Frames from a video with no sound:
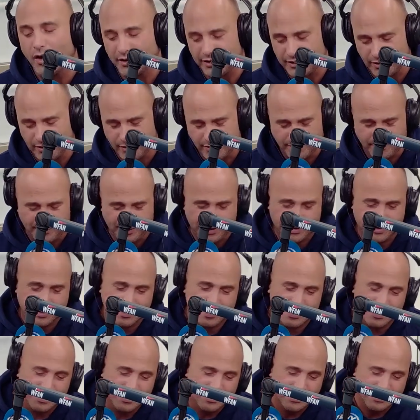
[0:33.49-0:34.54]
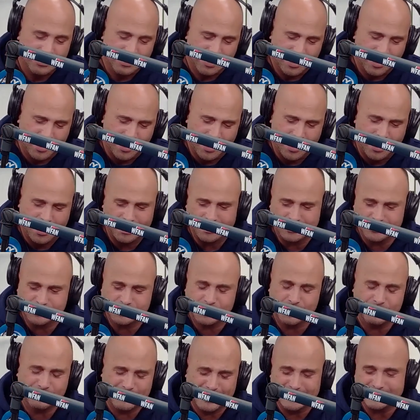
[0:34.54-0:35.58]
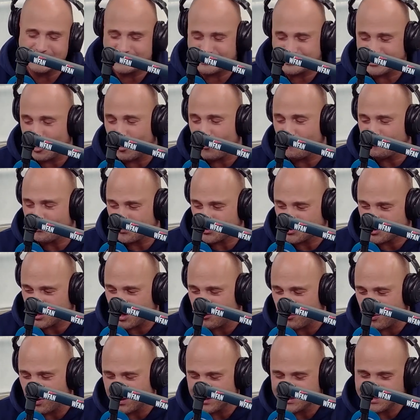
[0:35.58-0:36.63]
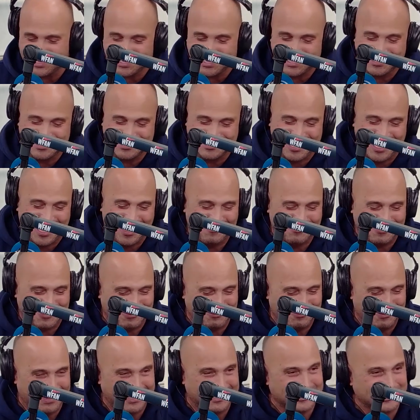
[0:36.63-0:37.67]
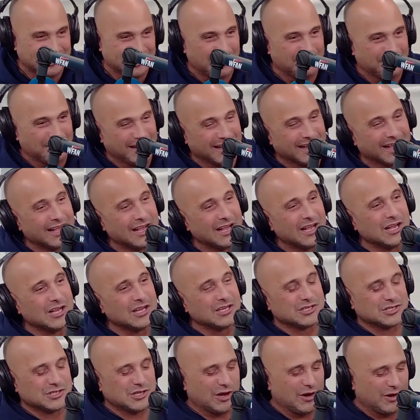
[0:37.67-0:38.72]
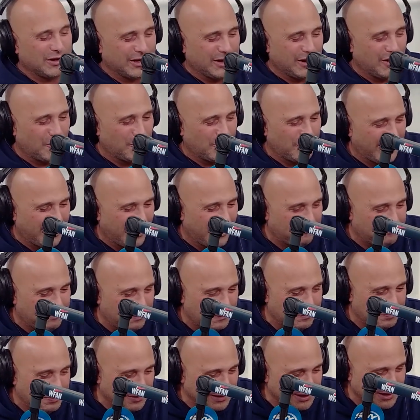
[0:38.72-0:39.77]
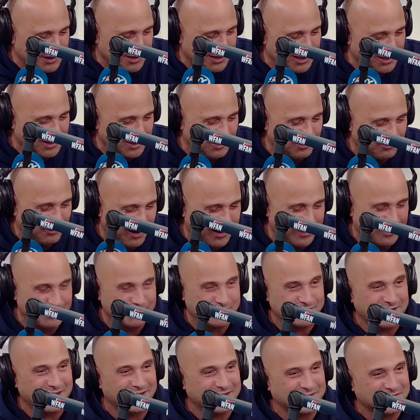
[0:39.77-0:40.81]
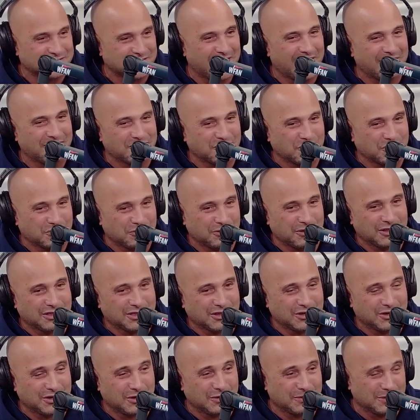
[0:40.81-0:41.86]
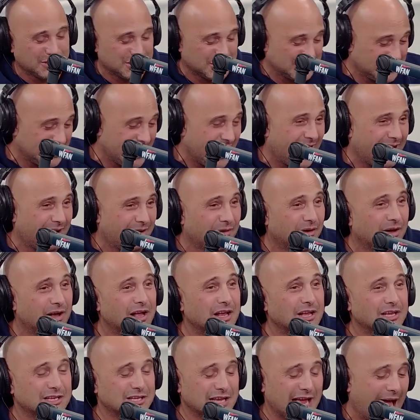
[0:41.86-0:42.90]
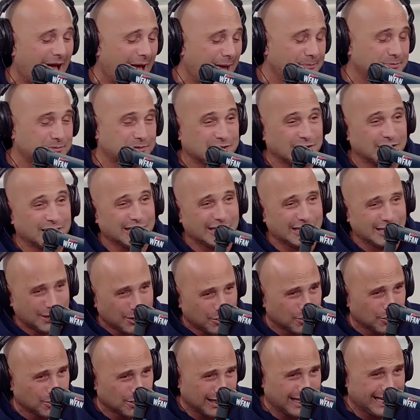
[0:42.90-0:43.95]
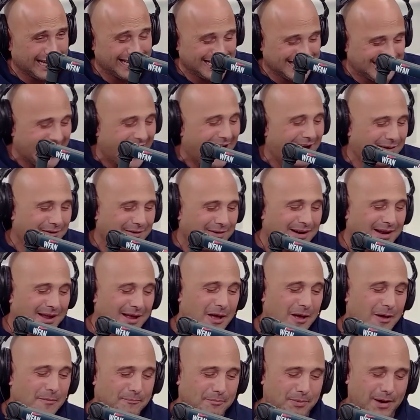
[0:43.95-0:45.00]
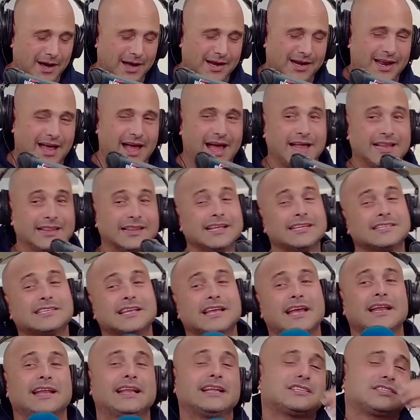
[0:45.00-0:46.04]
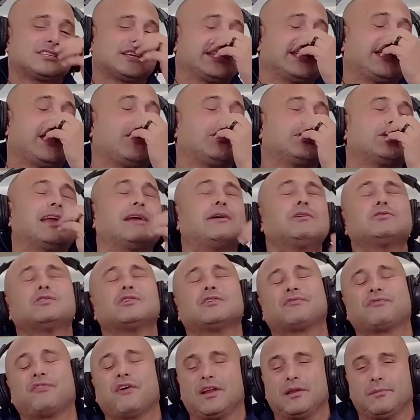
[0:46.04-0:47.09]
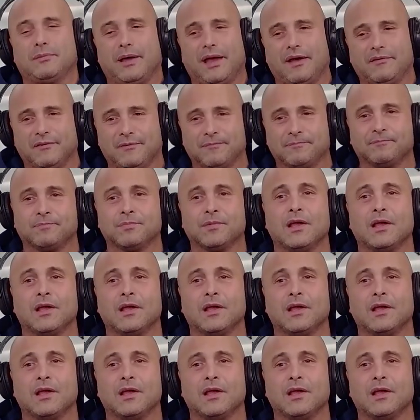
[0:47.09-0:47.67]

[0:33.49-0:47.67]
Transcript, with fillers: You know what I mean? And some of that selfish, I wanted today's game to mean something. So, you know, we have people listening to the radio station after 3:30, which is now absolutely in doubt. But listen, it's, you know, here's what's funny to me, Evan.